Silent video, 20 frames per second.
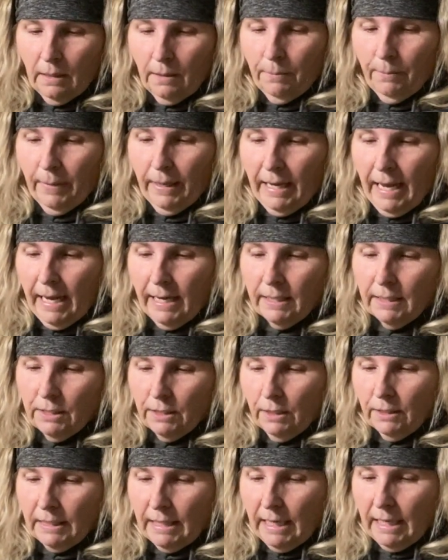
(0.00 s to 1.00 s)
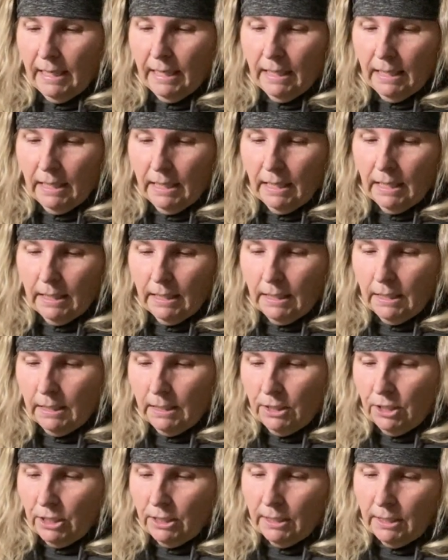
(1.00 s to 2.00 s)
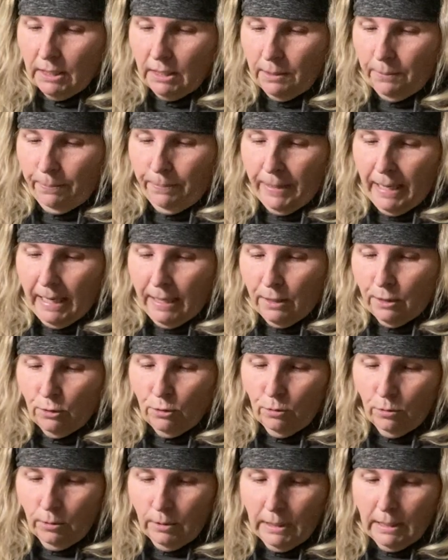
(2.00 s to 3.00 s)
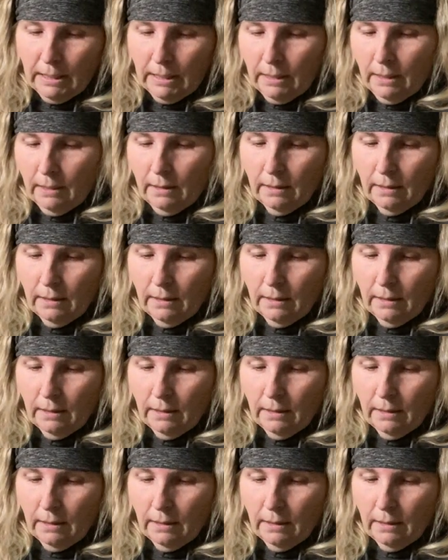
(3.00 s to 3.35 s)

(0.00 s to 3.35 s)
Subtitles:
my eggs are done just about.